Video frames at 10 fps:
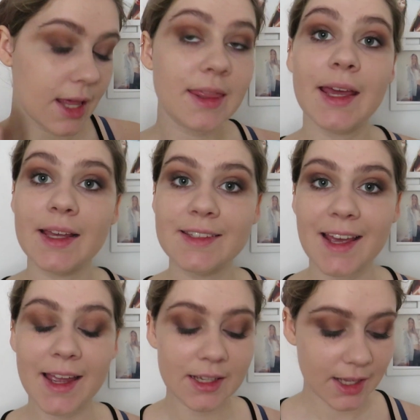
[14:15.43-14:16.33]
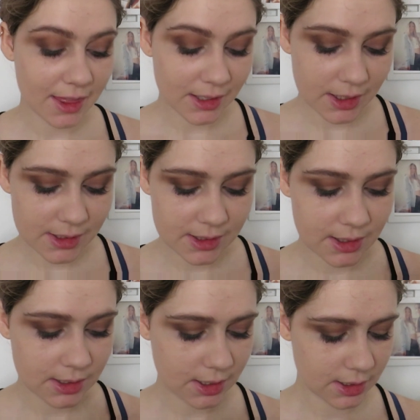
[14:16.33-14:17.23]
There is a, I think
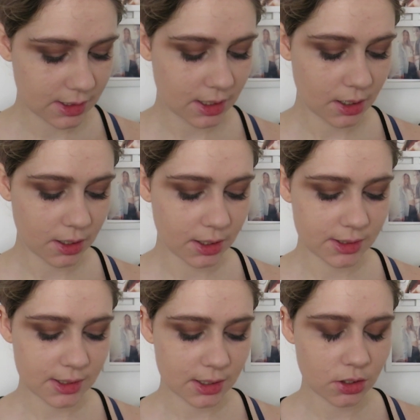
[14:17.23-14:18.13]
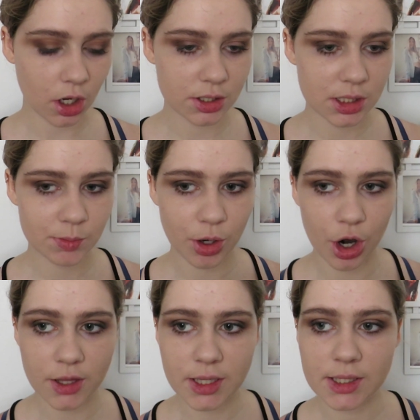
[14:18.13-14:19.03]
this is the Tarte
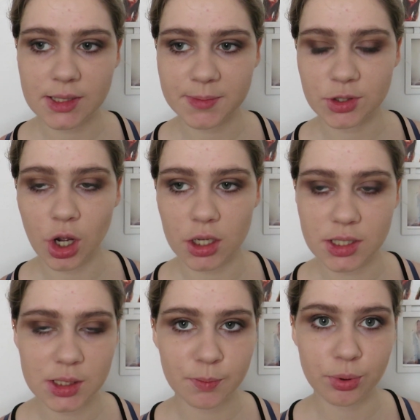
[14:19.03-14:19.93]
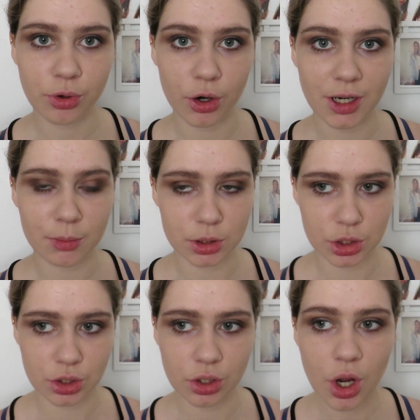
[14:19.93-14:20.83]
Pro, and then there's the Tarte Pro number
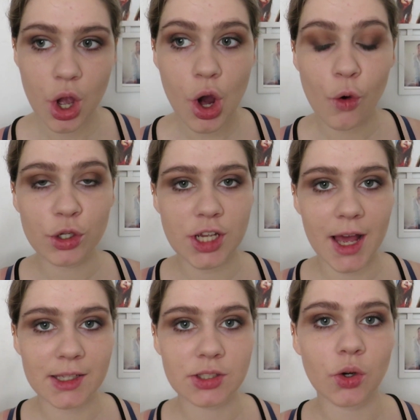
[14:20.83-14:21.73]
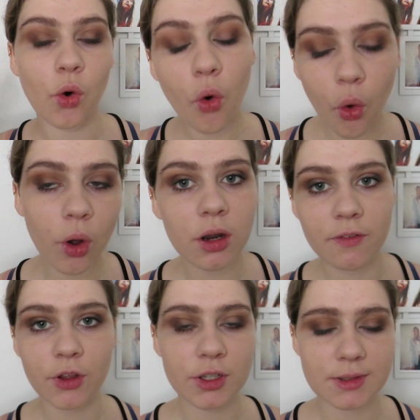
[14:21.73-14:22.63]
2, which has all
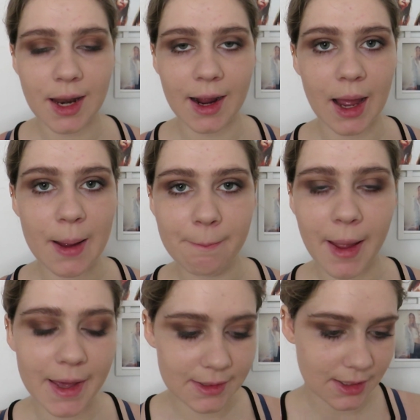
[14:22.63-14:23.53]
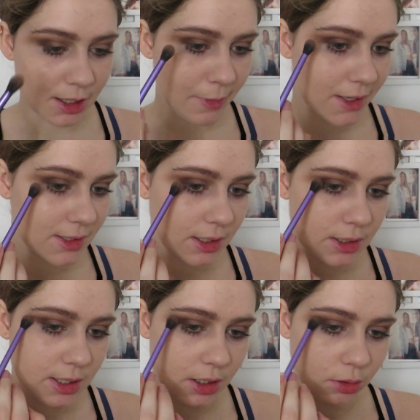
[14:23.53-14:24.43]
of those like amazing
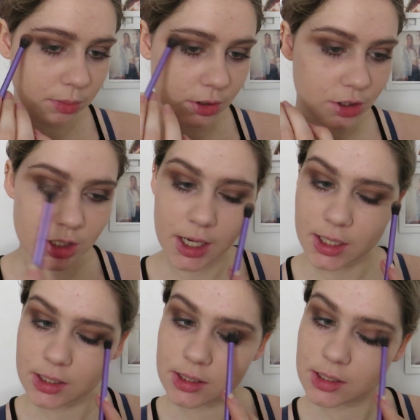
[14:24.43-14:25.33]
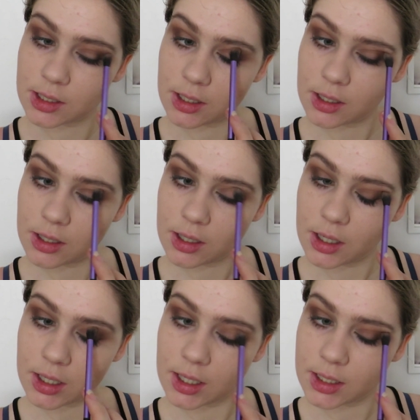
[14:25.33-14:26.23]
teal blue shades,
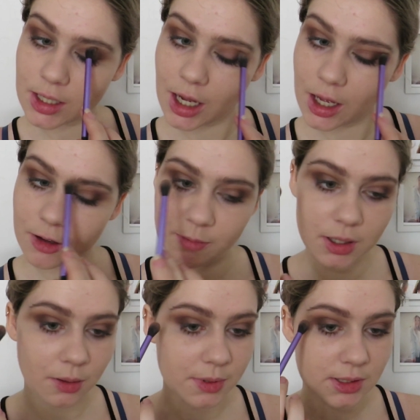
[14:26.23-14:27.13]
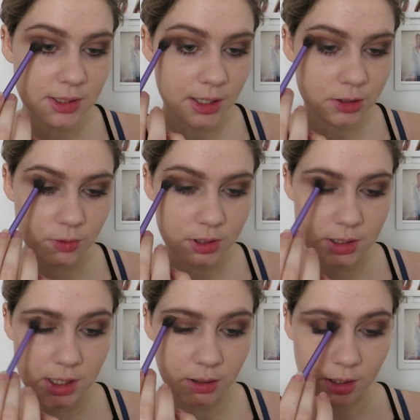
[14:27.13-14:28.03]
and I've been obsessed with
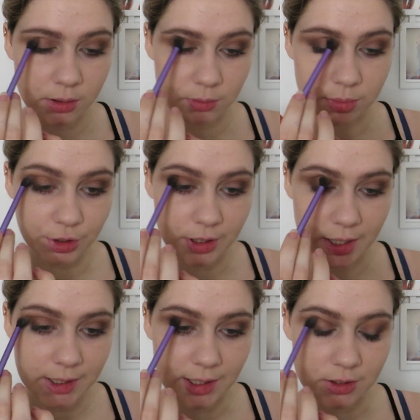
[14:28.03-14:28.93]
teal and blue lately.